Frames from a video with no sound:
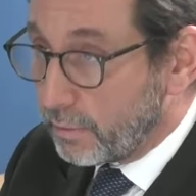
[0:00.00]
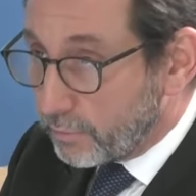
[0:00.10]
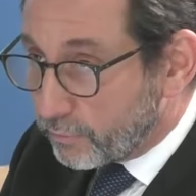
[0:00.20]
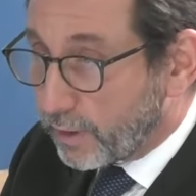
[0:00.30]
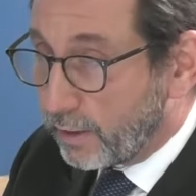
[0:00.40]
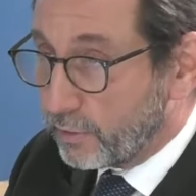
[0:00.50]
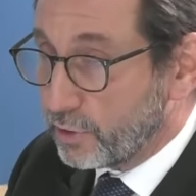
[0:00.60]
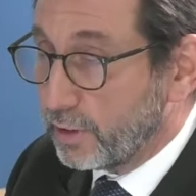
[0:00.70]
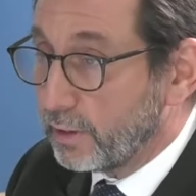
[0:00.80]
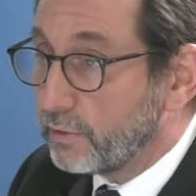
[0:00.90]
fire
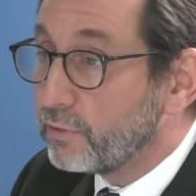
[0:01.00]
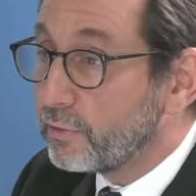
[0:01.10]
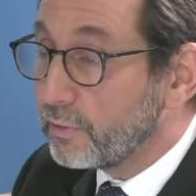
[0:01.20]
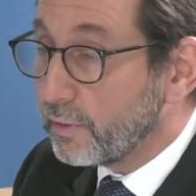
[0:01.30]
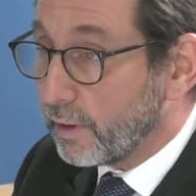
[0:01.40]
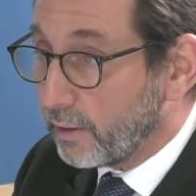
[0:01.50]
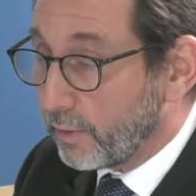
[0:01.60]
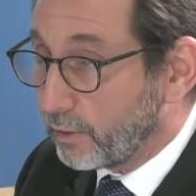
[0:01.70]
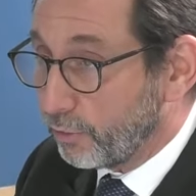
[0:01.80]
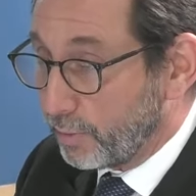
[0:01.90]
engineers.
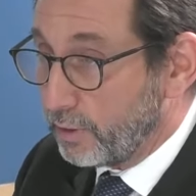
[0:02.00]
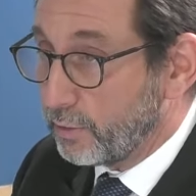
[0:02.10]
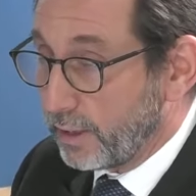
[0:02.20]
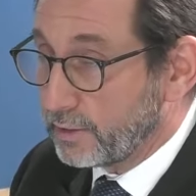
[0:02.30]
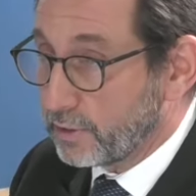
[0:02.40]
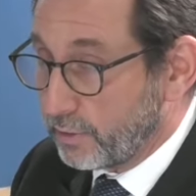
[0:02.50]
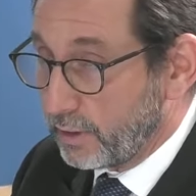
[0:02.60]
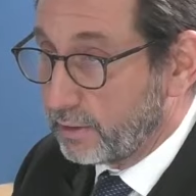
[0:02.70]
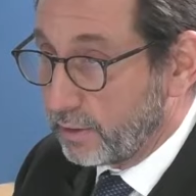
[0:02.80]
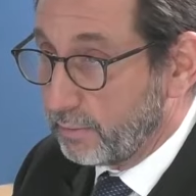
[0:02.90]
They could be UCAS
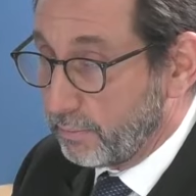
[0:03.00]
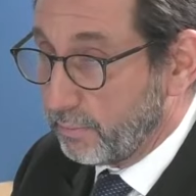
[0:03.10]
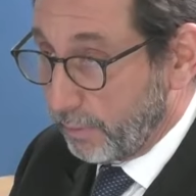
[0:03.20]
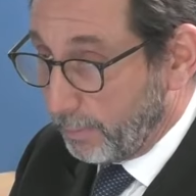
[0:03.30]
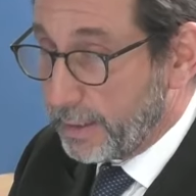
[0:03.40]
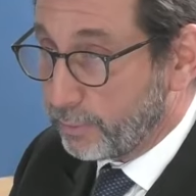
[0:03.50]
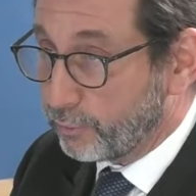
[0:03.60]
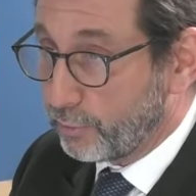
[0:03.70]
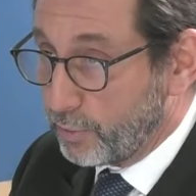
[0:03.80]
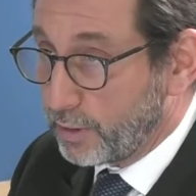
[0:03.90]
accredited, people
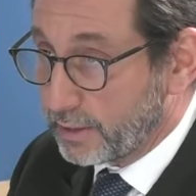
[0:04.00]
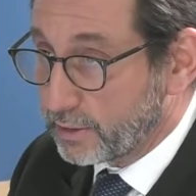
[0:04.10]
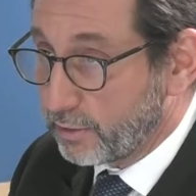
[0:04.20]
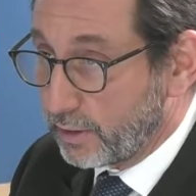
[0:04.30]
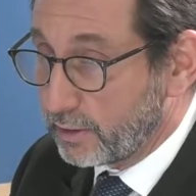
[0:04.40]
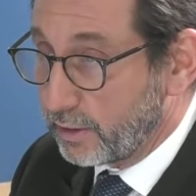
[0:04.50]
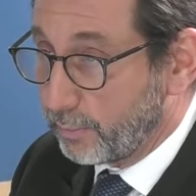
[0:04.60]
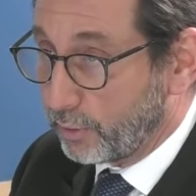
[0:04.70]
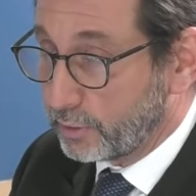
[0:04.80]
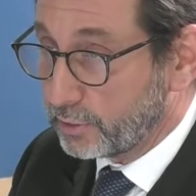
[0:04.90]
from UCAS accredited
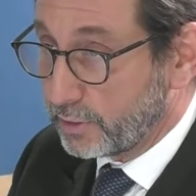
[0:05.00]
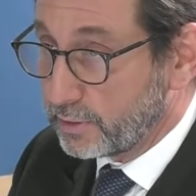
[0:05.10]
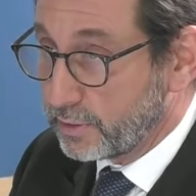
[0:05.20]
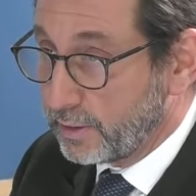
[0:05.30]
laboratories.